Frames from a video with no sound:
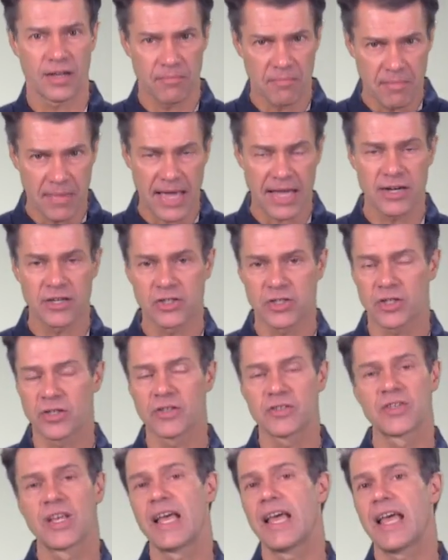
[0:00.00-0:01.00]

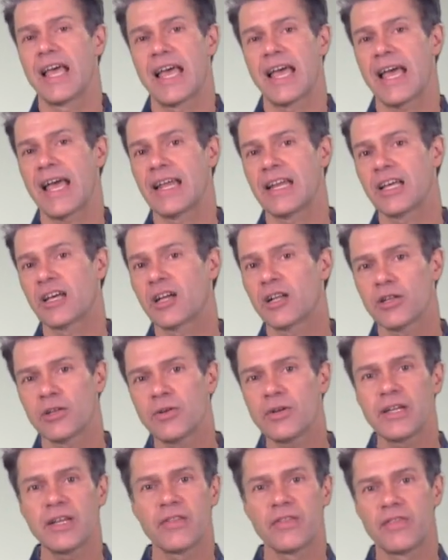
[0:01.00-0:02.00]
managers and
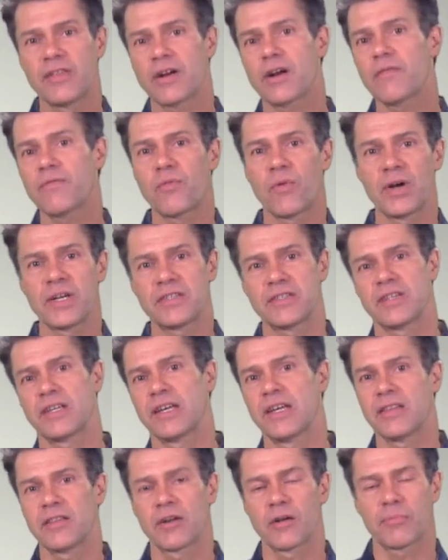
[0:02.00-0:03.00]
included their voice
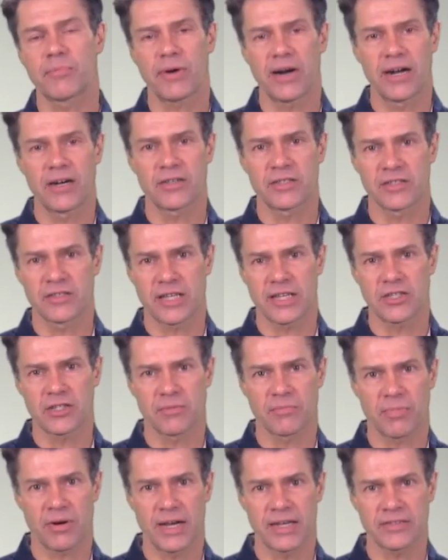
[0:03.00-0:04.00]
in their
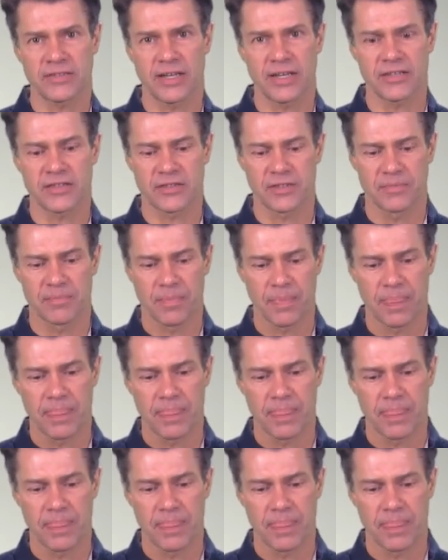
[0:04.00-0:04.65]
prioritization process.